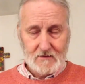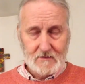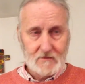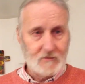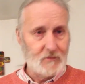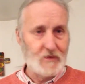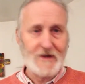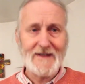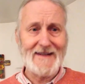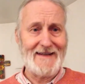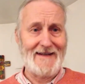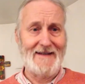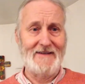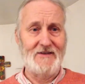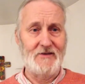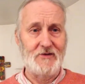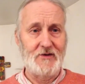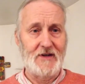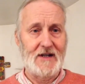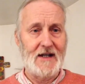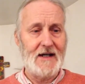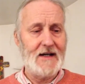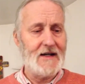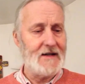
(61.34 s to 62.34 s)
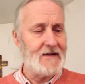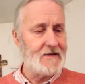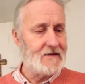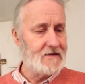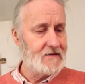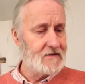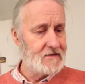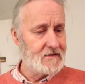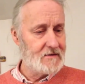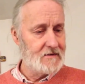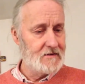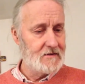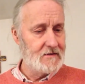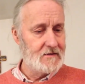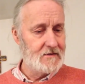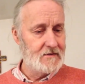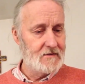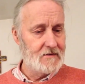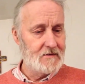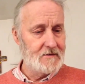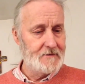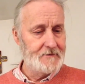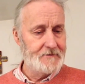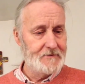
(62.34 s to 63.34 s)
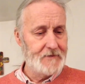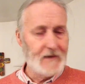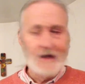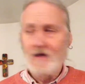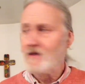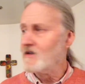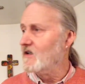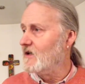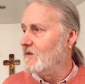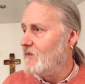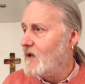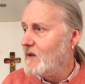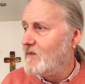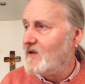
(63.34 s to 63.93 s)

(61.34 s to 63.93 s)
We can't do that. There may